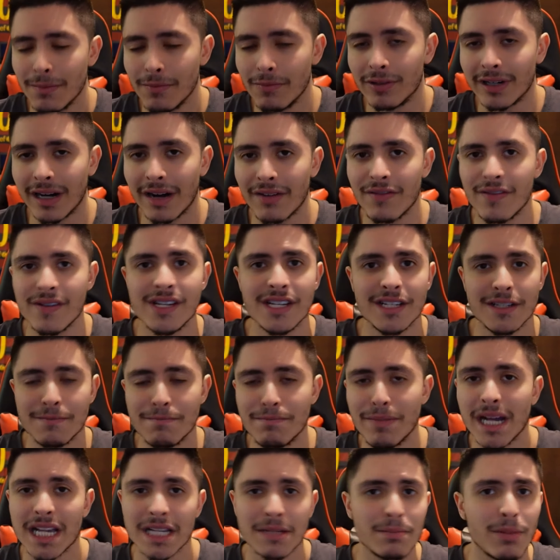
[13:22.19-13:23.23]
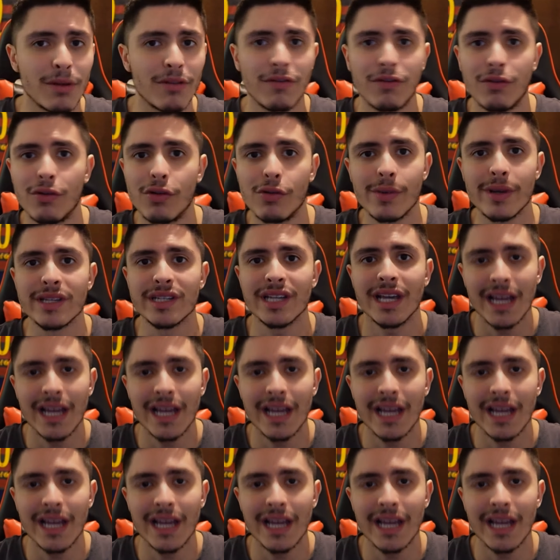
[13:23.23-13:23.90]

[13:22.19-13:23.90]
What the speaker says: Raphinha's best performance